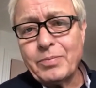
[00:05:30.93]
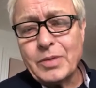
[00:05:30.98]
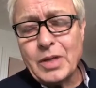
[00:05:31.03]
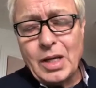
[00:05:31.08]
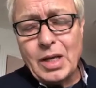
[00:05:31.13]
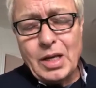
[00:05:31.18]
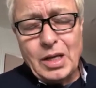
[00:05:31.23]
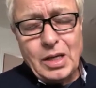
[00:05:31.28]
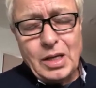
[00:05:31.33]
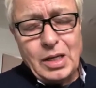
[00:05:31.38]

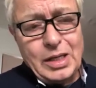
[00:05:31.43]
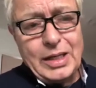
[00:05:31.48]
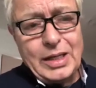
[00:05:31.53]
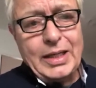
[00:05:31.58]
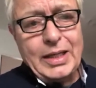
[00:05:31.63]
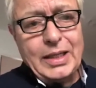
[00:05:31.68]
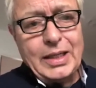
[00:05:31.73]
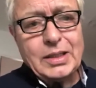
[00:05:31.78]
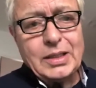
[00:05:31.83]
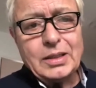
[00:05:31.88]

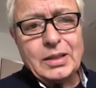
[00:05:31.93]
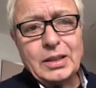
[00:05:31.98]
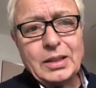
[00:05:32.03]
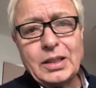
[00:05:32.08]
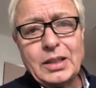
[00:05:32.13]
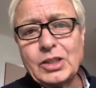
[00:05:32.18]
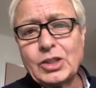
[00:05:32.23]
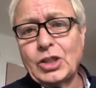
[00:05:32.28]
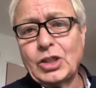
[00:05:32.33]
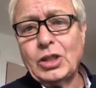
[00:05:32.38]
leader that
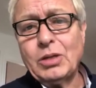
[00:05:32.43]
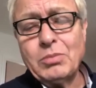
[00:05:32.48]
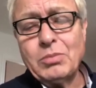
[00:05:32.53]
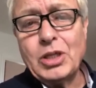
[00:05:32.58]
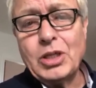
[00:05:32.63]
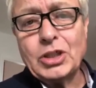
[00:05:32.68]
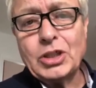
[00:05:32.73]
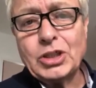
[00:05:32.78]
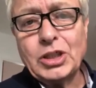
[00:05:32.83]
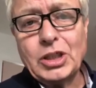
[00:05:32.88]
is
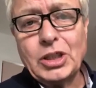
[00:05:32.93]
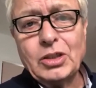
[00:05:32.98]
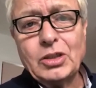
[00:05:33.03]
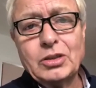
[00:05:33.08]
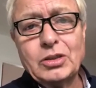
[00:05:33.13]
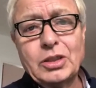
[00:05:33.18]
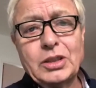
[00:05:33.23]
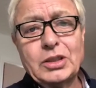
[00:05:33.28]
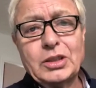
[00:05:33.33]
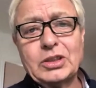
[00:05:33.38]
commercially
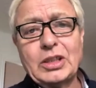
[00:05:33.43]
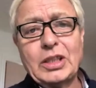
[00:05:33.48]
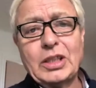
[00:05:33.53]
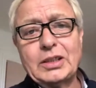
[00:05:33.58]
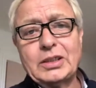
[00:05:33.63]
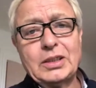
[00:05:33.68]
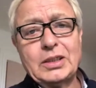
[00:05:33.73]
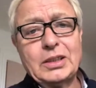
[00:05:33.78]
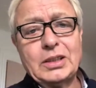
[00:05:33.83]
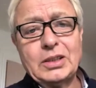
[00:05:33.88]
orientated
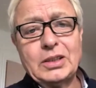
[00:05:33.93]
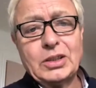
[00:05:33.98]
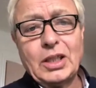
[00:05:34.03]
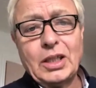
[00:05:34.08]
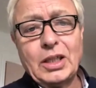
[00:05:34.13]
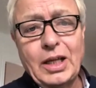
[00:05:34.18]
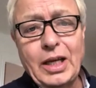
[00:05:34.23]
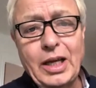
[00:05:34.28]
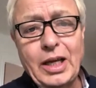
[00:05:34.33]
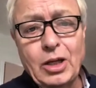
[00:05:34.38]
and is going to
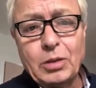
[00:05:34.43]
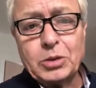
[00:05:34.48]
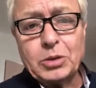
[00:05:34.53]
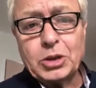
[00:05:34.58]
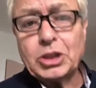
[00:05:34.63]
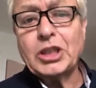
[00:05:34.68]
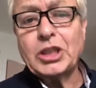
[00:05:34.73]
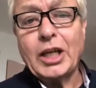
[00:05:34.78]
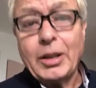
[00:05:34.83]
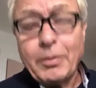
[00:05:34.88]
help
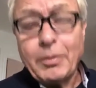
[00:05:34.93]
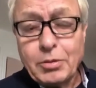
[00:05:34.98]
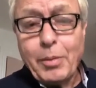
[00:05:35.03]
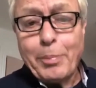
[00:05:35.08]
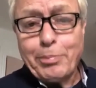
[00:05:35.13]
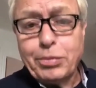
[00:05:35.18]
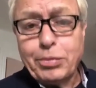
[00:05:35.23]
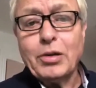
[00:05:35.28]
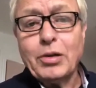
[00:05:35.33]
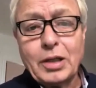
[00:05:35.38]
shape the
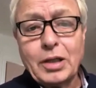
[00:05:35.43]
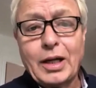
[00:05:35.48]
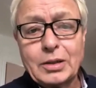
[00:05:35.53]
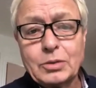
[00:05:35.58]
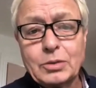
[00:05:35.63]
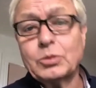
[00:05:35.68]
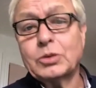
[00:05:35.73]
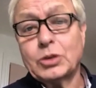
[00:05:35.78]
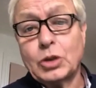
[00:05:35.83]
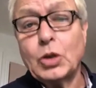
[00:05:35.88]
product
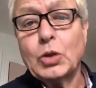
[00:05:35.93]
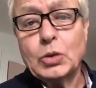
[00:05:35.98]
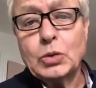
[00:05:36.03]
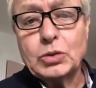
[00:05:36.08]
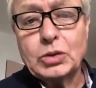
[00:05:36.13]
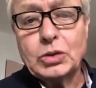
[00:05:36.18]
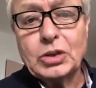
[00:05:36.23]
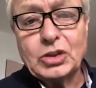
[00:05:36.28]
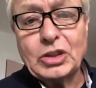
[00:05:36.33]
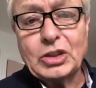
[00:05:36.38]
called
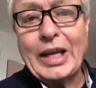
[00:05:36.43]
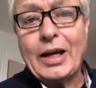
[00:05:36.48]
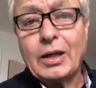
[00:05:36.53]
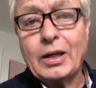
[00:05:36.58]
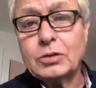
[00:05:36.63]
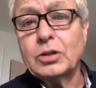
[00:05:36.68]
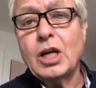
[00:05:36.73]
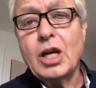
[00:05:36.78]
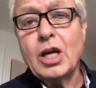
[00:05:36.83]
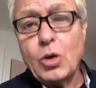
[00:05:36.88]
the town,
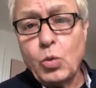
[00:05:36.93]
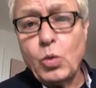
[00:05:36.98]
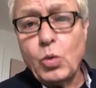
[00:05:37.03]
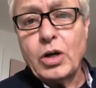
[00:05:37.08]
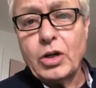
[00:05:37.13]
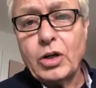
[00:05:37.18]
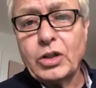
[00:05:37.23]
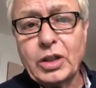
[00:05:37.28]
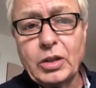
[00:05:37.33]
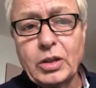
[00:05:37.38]

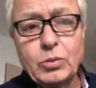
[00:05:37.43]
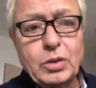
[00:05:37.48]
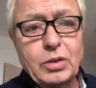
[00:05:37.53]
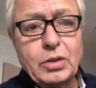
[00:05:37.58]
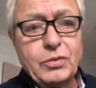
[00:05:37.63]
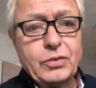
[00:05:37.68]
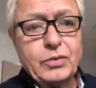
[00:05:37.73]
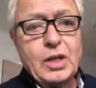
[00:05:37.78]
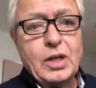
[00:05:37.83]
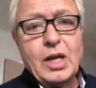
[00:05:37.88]
working
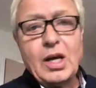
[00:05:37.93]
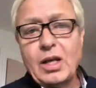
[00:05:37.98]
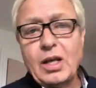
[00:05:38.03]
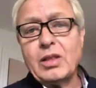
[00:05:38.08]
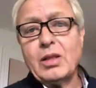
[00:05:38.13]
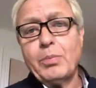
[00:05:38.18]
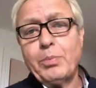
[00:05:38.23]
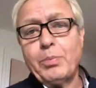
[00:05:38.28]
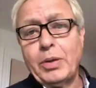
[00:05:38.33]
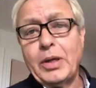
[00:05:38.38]
with the
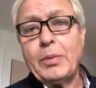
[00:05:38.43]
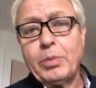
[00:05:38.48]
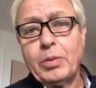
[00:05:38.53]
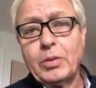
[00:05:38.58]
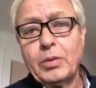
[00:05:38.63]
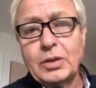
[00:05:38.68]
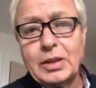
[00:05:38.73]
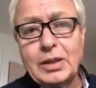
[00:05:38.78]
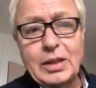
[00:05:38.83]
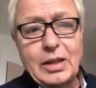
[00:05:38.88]
people
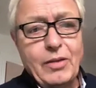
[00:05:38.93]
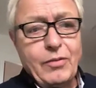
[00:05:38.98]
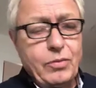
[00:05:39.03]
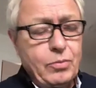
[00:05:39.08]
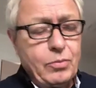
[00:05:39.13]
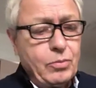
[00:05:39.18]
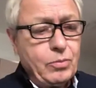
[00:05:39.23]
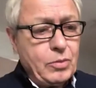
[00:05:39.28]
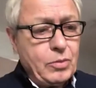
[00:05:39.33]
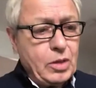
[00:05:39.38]
that live
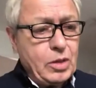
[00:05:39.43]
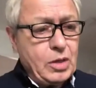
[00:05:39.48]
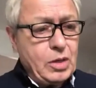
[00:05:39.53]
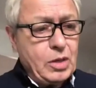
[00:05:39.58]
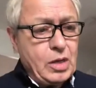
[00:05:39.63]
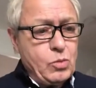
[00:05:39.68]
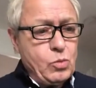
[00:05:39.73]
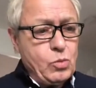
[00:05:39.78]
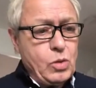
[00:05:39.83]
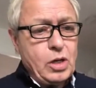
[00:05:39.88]
and
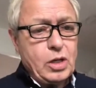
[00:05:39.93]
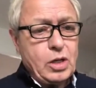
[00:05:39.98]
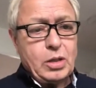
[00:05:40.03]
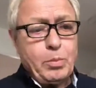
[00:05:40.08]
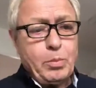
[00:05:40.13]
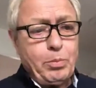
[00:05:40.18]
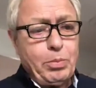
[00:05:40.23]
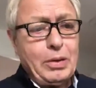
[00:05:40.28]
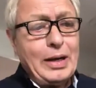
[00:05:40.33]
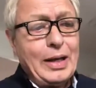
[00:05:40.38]
work and
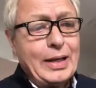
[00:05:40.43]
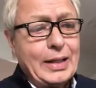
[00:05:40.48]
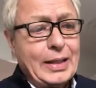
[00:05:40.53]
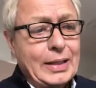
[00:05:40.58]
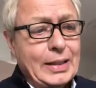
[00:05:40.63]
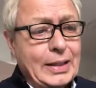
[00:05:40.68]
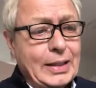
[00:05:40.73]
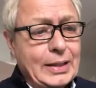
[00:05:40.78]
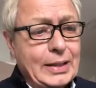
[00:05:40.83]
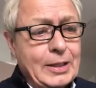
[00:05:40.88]
play in
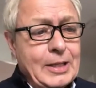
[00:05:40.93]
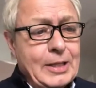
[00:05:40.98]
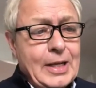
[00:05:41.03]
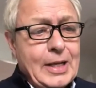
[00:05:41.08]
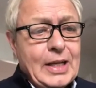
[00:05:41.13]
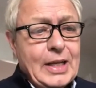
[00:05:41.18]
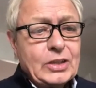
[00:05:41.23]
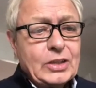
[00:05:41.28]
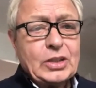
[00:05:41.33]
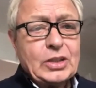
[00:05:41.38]
it.
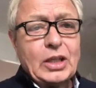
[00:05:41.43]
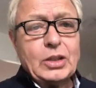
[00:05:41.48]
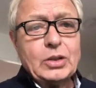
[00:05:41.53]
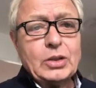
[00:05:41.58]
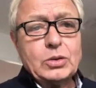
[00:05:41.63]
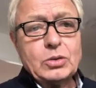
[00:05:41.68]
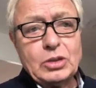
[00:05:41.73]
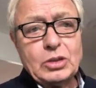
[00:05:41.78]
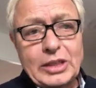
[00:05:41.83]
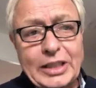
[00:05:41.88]
So
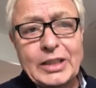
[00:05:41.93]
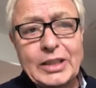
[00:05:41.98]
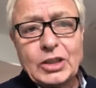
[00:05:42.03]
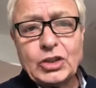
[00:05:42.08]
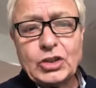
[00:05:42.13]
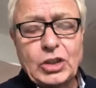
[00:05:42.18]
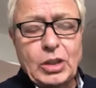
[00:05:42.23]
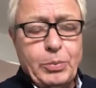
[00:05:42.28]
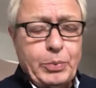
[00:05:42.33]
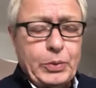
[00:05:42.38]

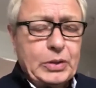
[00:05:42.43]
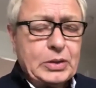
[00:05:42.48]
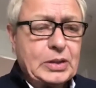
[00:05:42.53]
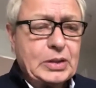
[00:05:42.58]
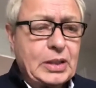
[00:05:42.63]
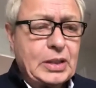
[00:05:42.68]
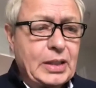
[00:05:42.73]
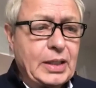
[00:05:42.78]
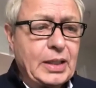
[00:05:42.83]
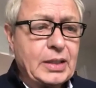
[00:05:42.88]
leadership is
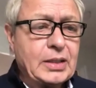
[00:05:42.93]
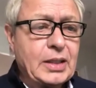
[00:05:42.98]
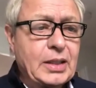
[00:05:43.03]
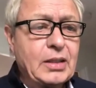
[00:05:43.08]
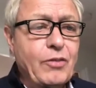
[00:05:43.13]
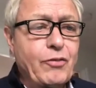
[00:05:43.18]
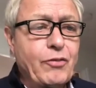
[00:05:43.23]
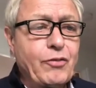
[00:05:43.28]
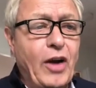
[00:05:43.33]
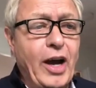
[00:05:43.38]
key. And then the
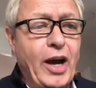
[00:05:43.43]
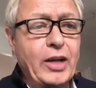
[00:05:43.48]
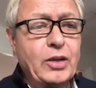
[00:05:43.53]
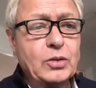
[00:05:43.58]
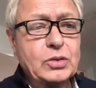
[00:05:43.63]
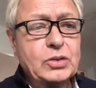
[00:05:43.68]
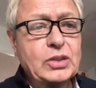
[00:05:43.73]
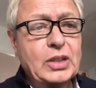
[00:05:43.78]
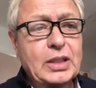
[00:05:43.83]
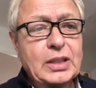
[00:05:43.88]
final
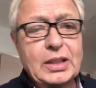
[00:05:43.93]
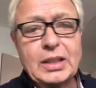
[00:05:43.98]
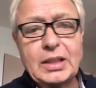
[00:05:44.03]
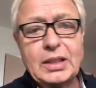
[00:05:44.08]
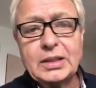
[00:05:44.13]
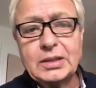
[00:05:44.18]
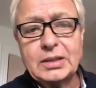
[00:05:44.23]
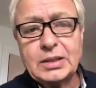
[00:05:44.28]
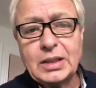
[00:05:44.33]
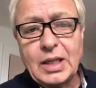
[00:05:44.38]
thing
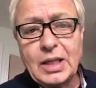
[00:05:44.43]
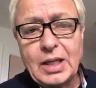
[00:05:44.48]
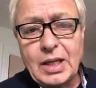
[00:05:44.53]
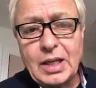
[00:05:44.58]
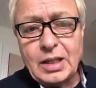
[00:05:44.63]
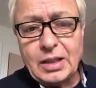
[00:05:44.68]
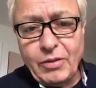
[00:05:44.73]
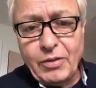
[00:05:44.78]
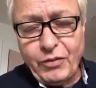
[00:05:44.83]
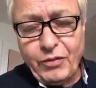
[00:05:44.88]
is,
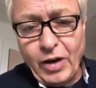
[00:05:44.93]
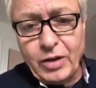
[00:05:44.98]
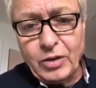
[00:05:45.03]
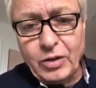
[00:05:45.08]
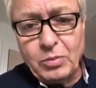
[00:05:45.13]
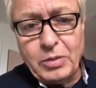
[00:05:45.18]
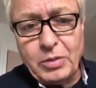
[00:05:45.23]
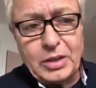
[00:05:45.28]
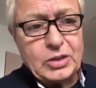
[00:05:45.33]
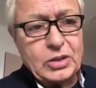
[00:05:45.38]
the final
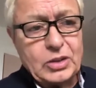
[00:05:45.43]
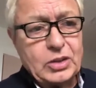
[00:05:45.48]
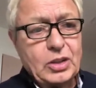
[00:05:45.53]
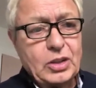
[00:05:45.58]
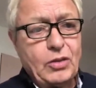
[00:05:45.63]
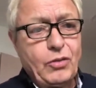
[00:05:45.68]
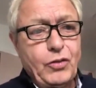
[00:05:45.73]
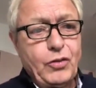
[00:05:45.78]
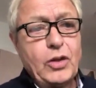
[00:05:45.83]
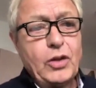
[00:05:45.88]
message is
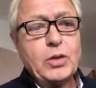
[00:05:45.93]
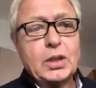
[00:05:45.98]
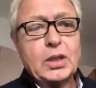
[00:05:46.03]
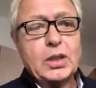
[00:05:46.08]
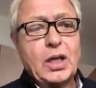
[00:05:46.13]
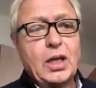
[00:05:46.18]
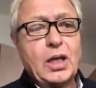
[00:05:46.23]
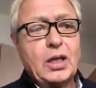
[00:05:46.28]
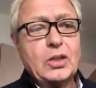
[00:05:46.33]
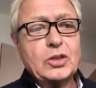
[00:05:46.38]
fewer
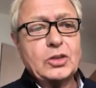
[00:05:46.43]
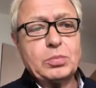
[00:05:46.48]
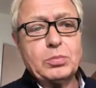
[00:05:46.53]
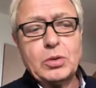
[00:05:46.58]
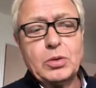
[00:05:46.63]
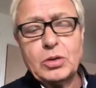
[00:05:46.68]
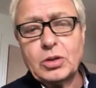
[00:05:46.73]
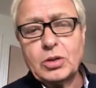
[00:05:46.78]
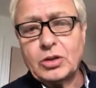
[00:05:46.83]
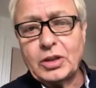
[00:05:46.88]
cars,
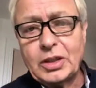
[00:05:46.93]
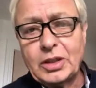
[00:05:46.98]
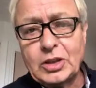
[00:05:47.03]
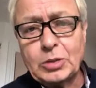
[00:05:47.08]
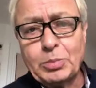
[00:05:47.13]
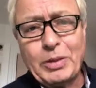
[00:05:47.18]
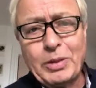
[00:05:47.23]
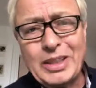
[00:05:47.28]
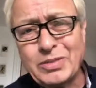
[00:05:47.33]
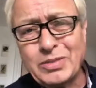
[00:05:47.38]
more green
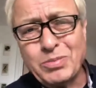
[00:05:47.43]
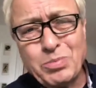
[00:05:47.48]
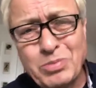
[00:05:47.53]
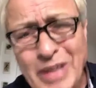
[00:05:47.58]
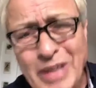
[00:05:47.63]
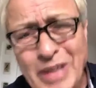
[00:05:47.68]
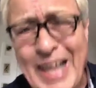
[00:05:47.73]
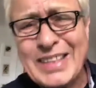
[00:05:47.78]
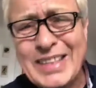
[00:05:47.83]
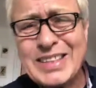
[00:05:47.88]
space.
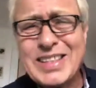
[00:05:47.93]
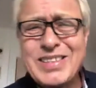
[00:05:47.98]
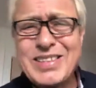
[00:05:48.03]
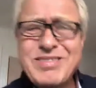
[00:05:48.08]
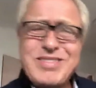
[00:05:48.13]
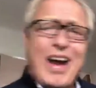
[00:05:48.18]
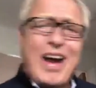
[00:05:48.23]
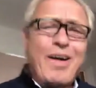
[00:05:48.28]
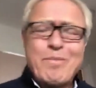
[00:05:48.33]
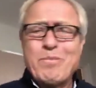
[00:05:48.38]
Let's
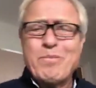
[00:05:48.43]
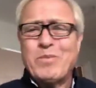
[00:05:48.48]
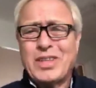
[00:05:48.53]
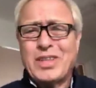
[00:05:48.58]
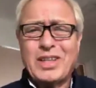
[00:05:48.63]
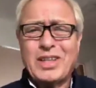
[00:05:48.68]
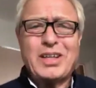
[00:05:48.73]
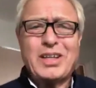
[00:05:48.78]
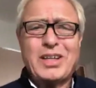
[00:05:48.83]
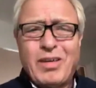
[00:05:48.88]
dump the
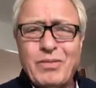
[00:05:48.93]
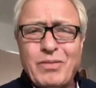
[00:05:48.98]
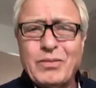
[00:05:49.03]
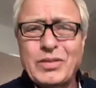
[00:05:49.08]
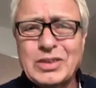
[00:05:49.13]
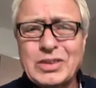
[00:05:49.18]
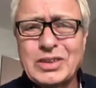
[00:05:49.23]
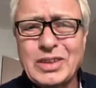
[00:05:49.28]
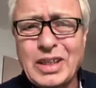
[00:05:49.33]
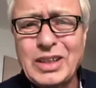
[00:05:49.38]

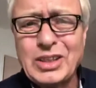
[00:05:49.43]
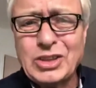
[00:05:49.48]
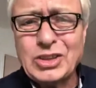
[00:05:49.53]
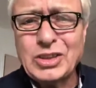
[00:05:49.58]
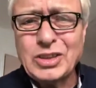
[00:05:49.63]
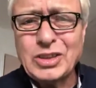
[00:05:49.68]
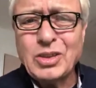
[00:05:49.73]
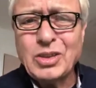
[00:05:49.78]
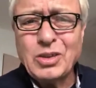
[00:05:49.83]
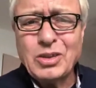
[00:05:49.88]

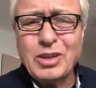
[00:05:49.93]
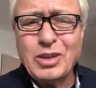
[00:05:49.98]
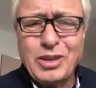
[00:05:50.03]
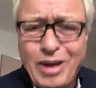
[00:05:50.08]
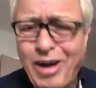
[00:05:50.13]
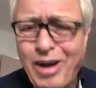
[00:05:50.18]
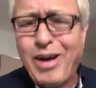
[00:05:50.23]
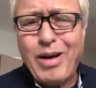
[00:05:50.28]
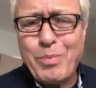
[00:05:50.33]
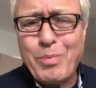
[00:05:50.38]
conversation on
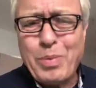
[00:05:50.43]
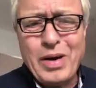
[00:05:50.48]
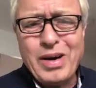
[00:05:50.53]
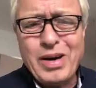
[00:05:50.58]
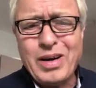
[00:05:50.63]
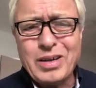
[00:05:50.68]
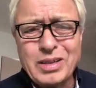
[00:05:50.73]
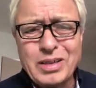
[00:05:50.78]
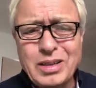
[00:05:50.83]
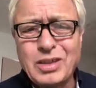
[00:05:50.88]
car park
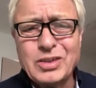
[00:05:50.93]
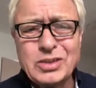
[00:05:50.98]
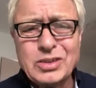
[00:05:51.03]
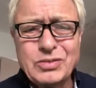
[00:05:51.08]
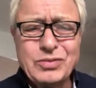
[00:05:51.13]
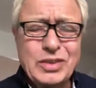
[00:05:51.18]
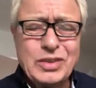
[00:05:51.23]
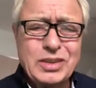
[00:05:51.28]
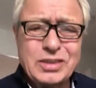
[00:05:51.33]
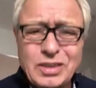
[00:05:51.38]
costs, for
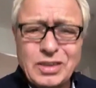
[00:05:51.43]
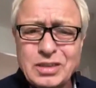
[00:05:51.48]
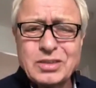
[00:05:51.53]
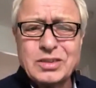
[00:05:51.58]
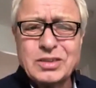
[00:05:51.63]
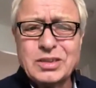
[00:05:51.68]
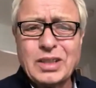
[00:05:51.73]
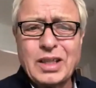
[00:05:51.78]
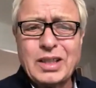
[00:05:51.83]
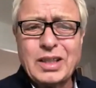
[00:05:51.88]
God's sake.